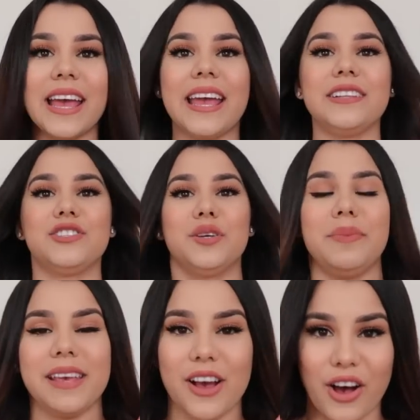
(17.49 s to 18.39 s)
And to
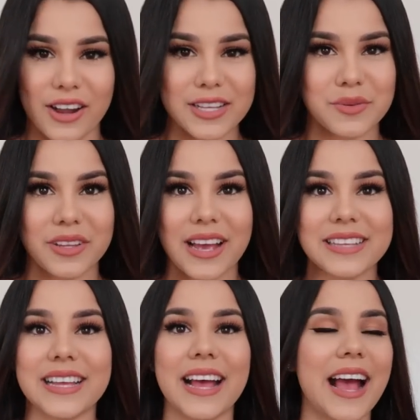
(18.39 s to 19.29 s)
be honest with you
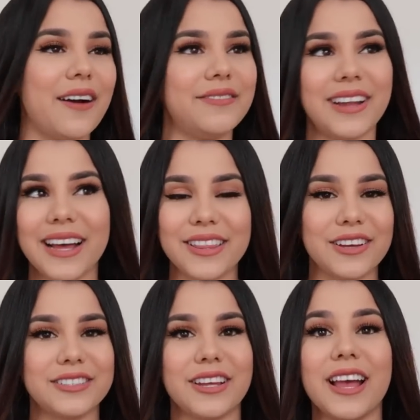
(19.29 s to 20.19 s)
guys, I have not
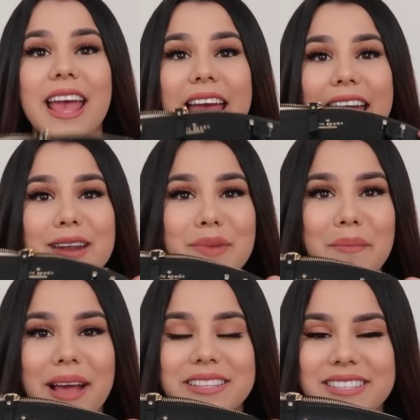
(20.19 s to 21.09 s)
looked in my
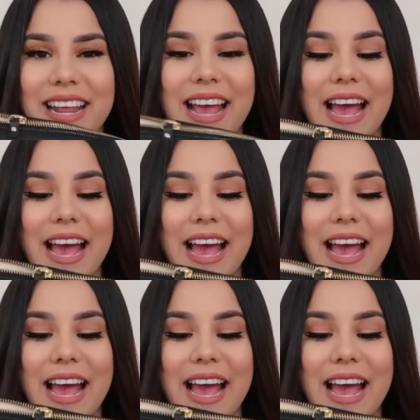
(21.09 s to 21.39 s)
bag today.